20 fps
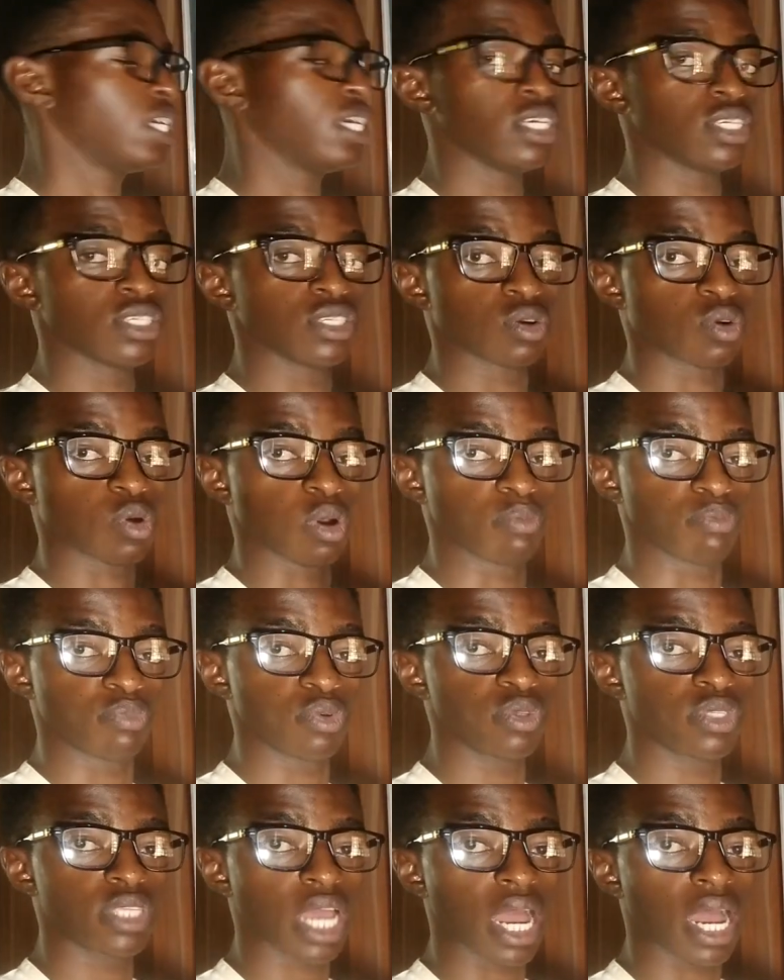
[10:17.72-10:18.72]
is the
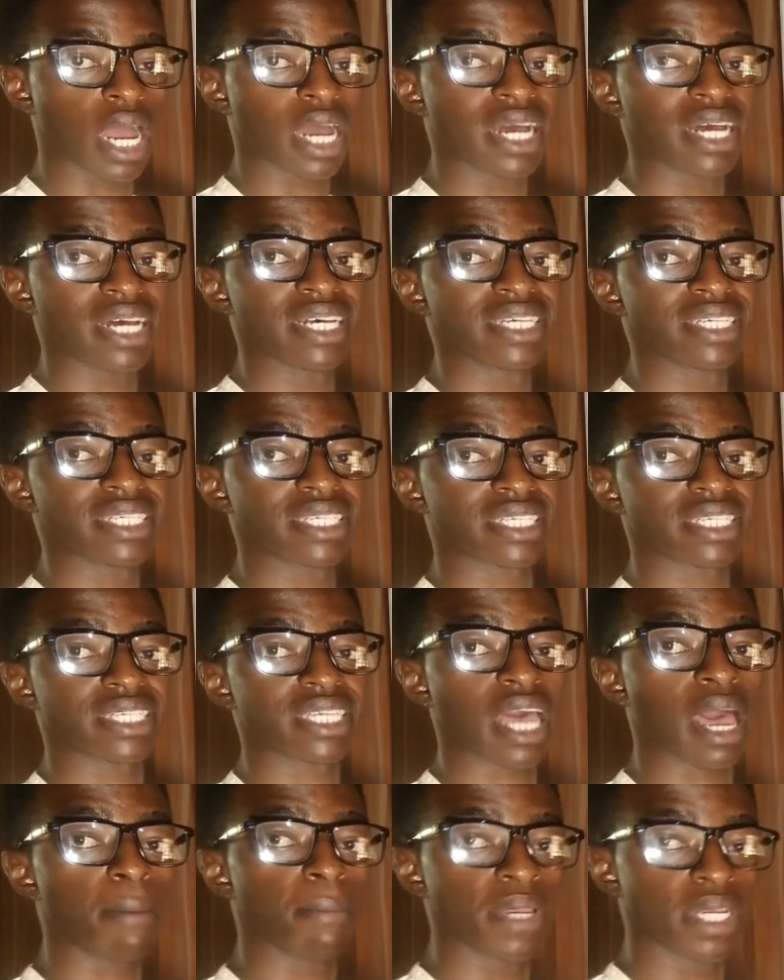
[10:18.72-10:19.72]
computer
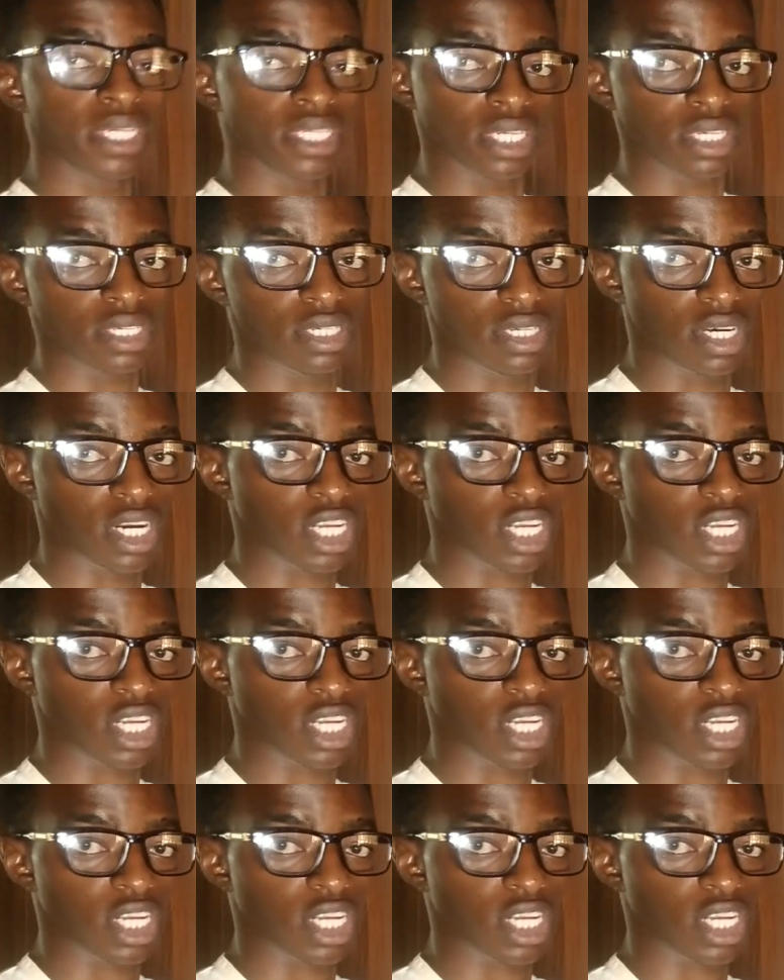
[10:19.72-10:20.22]
serving the